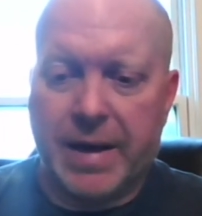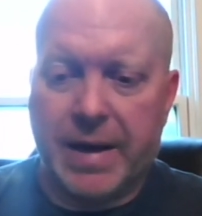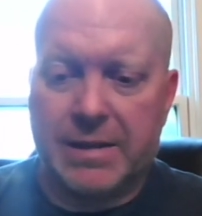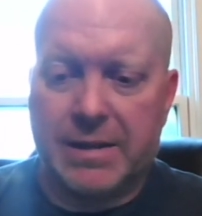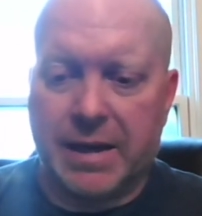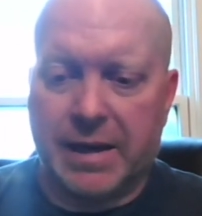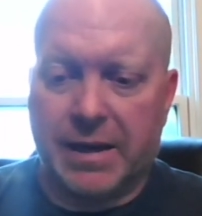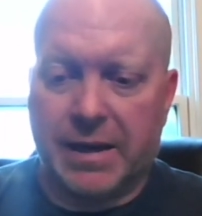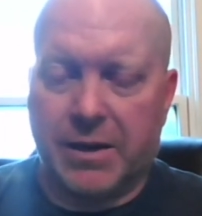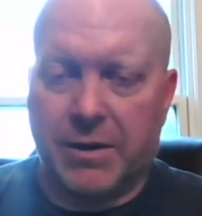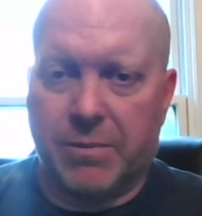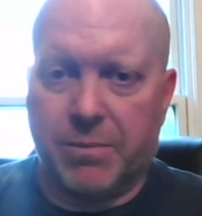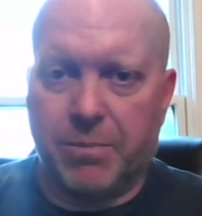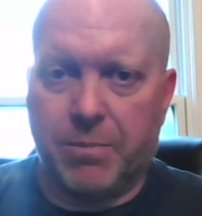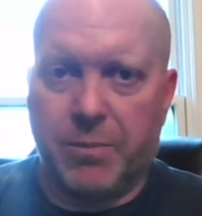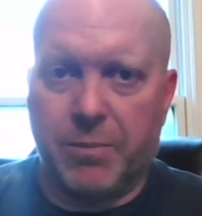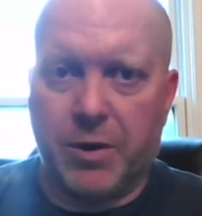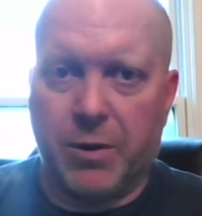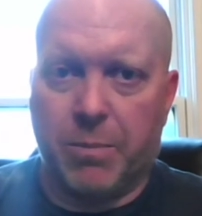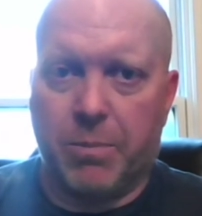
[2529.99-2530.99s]
That's like
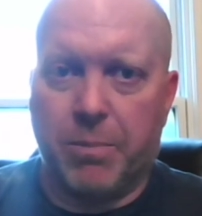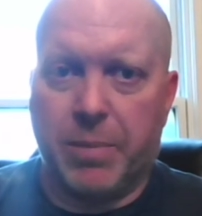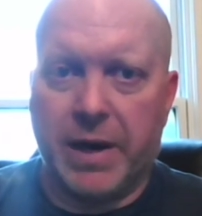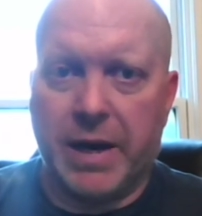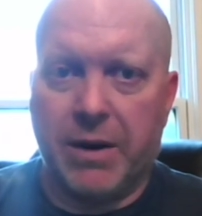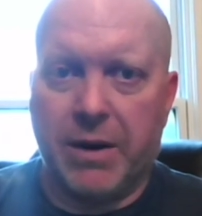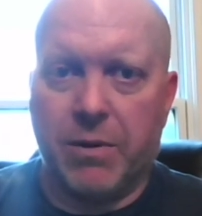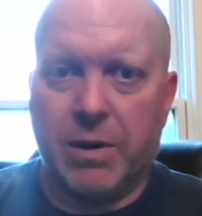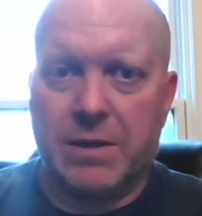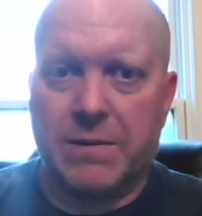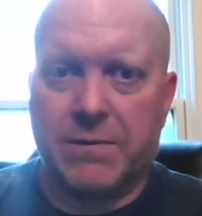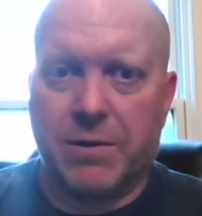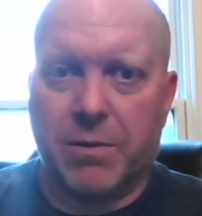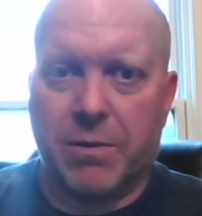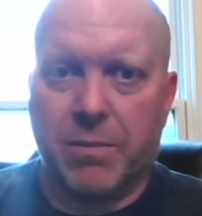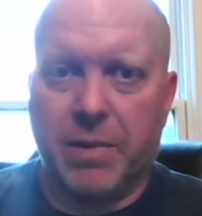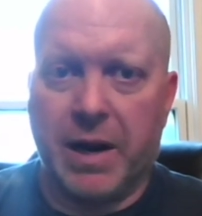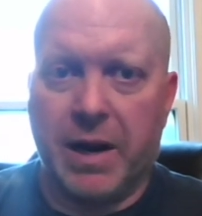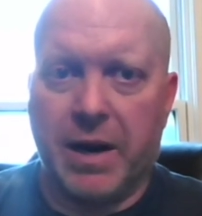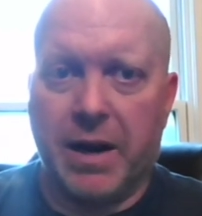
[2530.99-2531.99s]
your your big ones
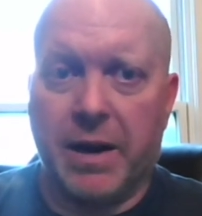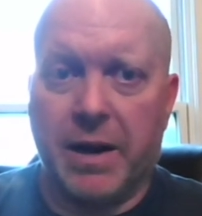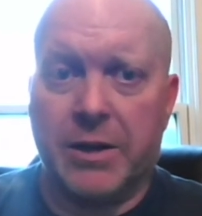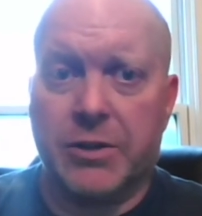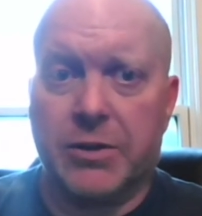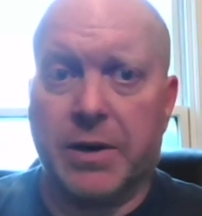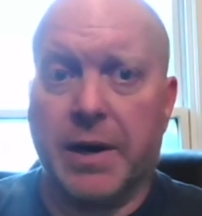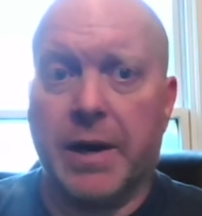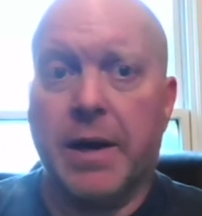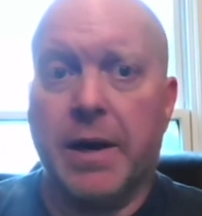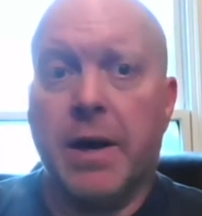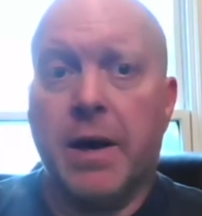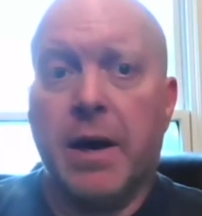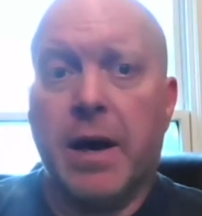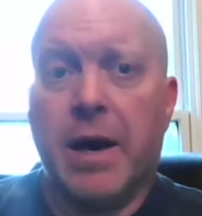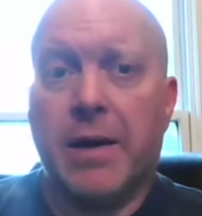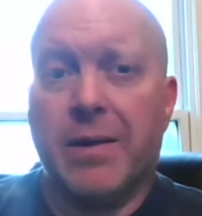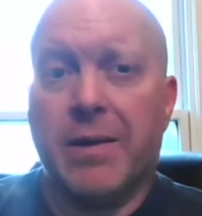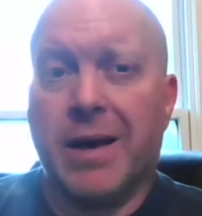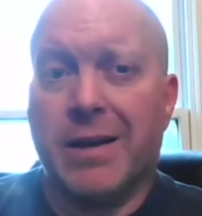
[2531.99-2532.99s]
for immediate injury,
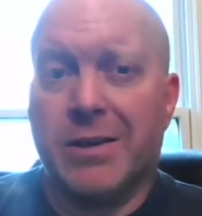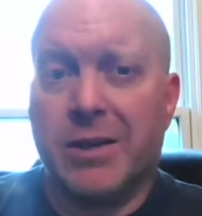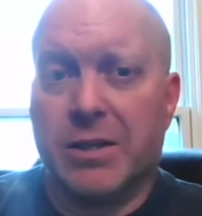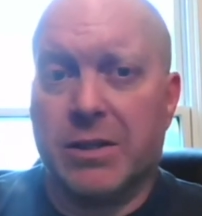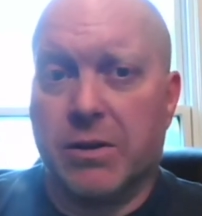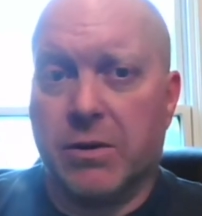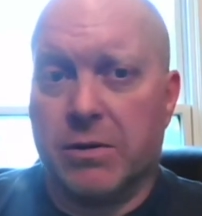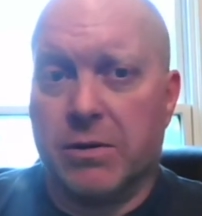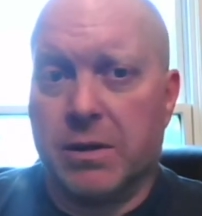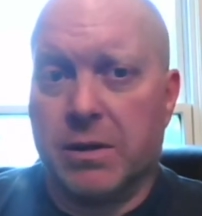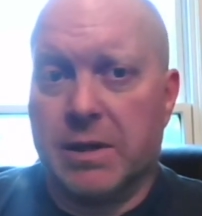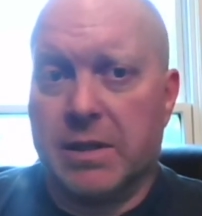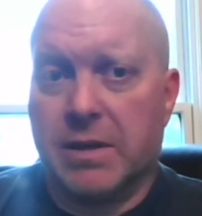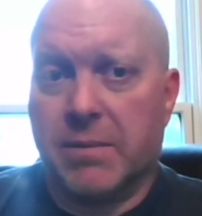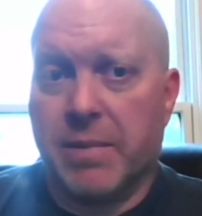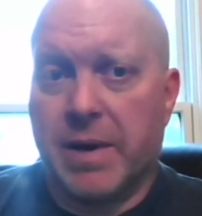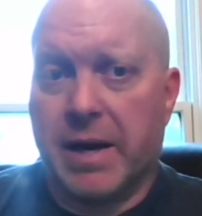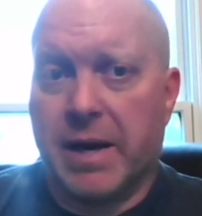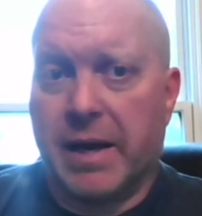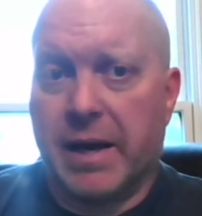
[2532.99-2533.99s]
and then just those
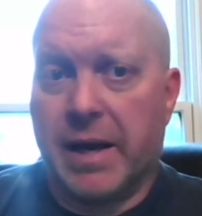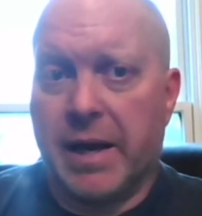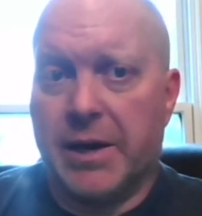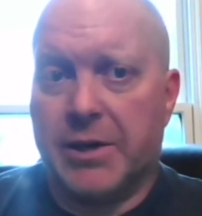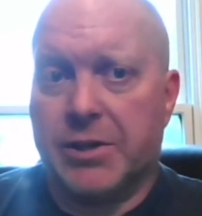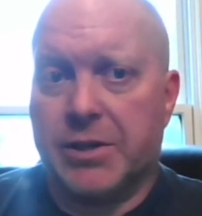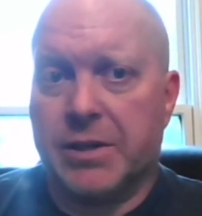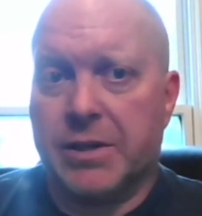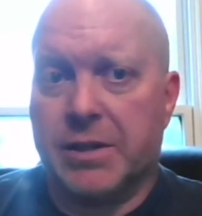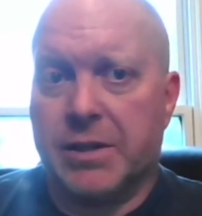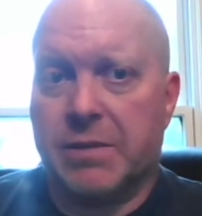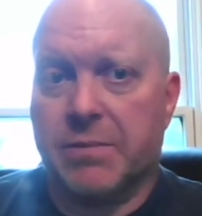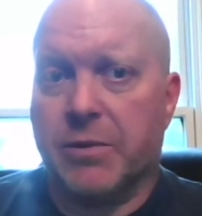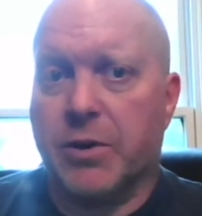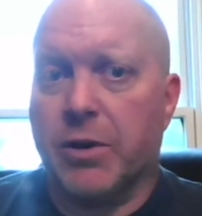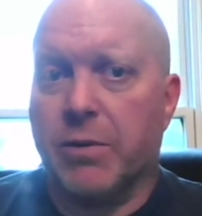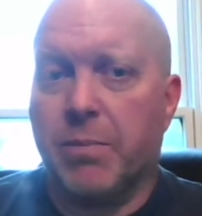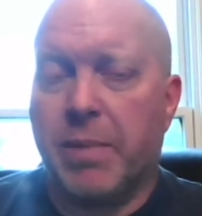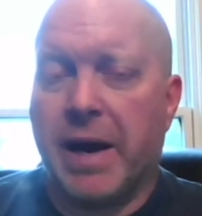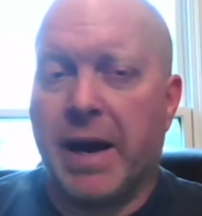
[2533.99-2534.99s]
list of medications,
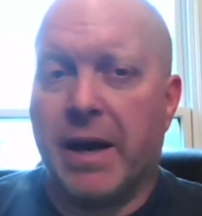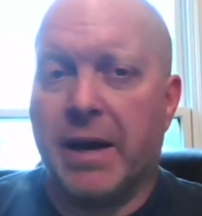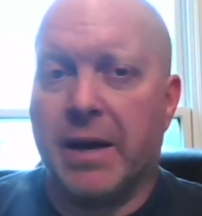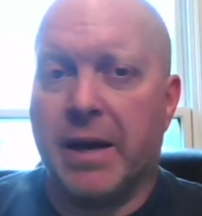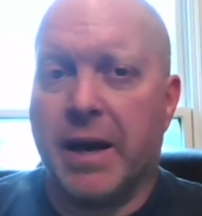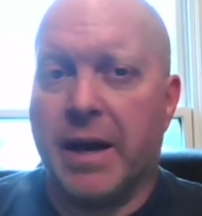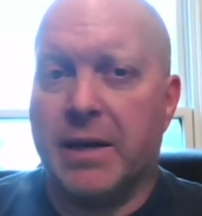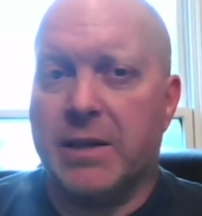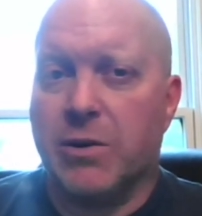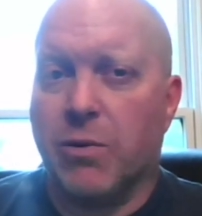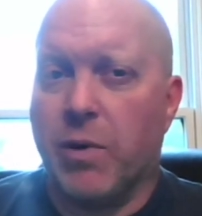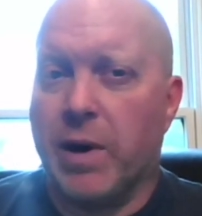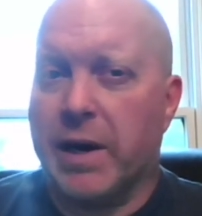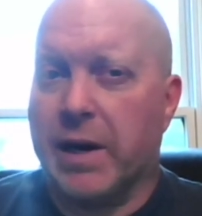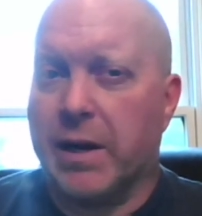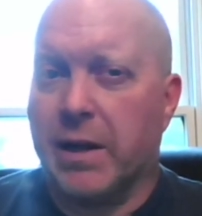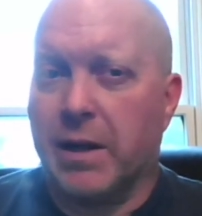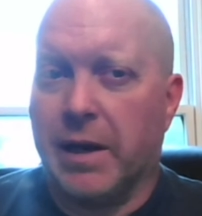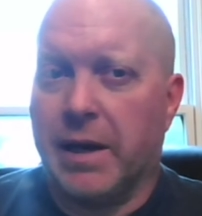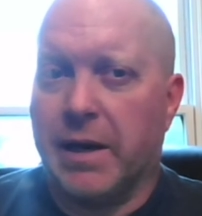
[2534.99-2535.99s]
some good band aids, a
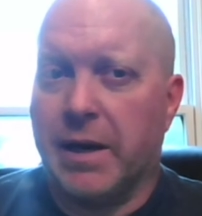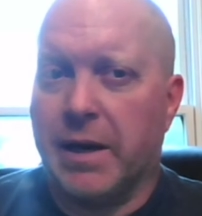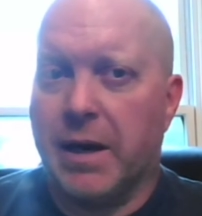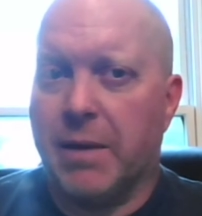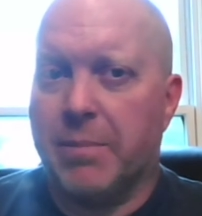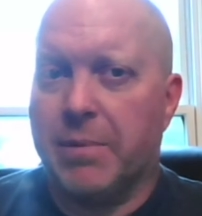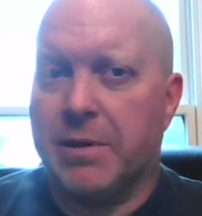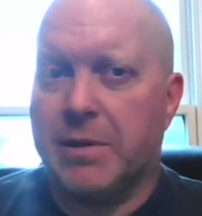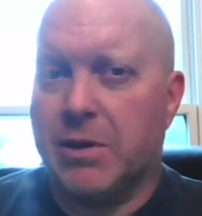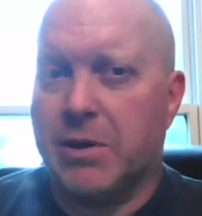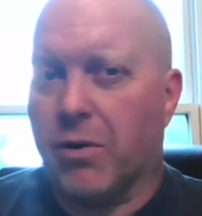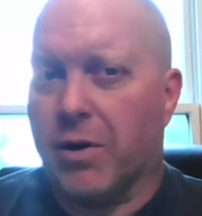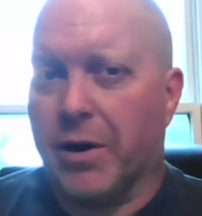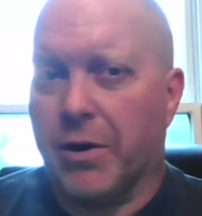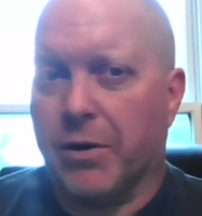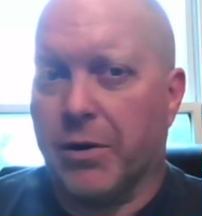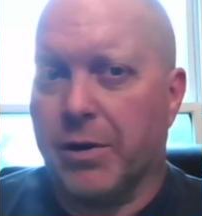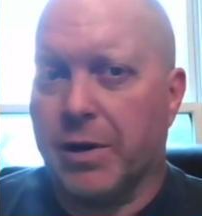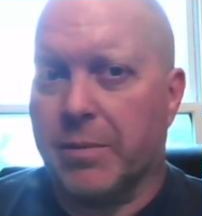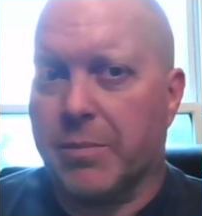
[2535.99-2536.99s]
way to clean up,
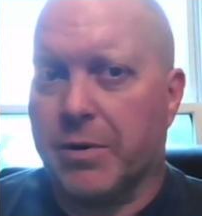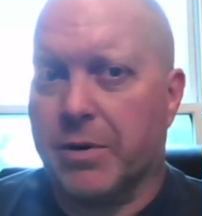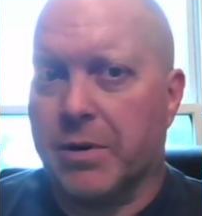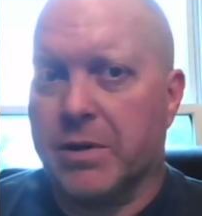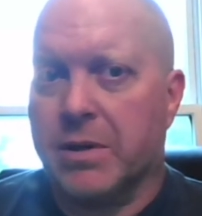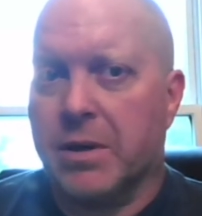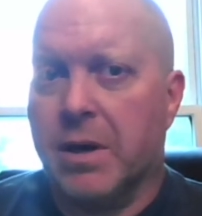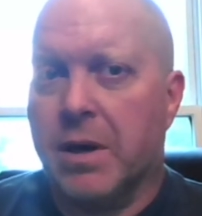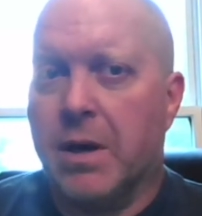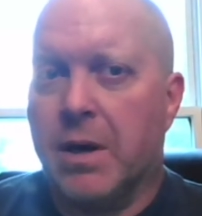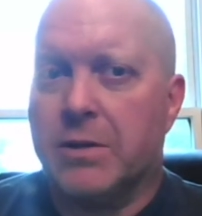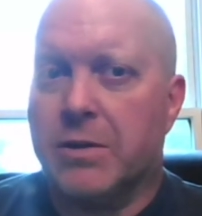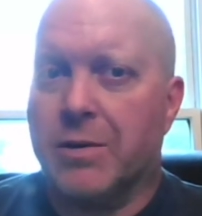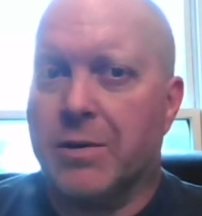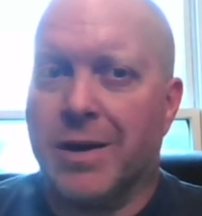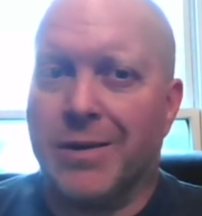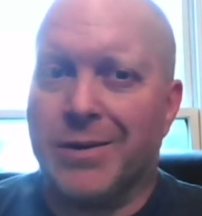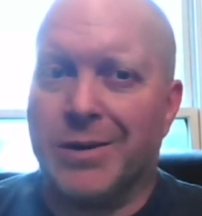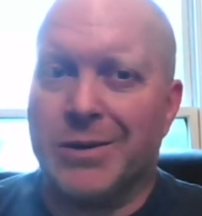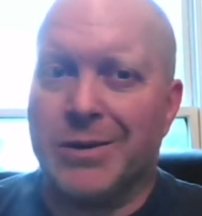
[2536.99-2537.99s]
toenail clippers.
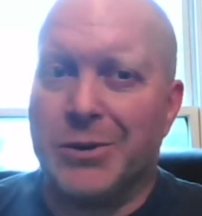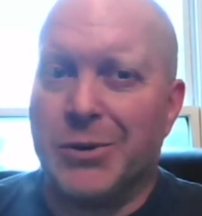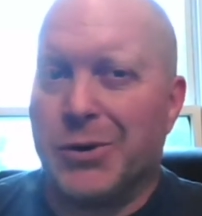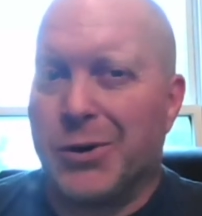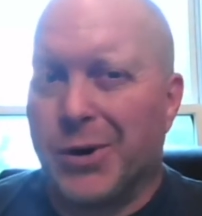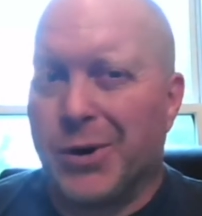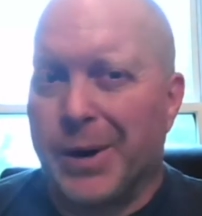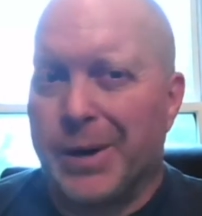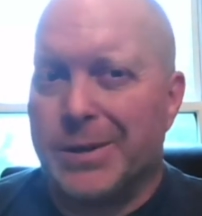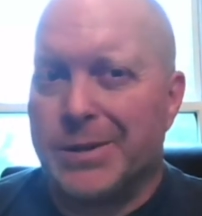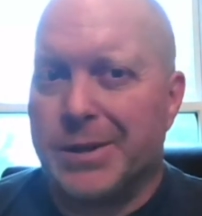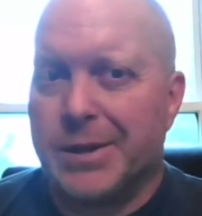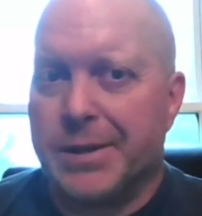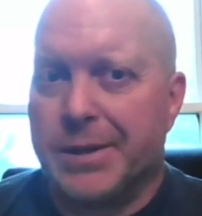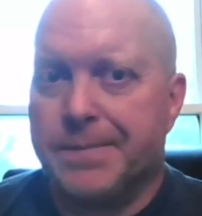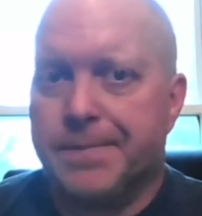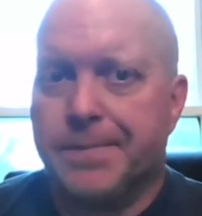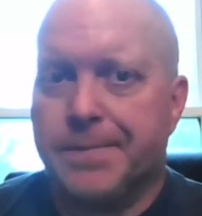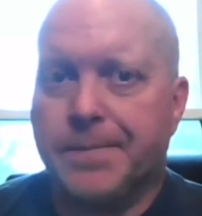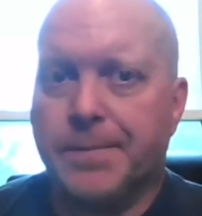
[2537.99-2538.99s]
So nothing too
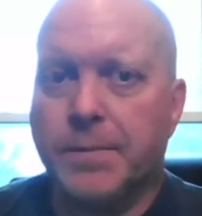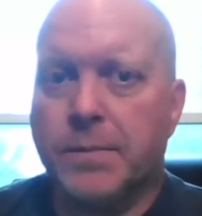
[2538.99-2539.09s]
crazy.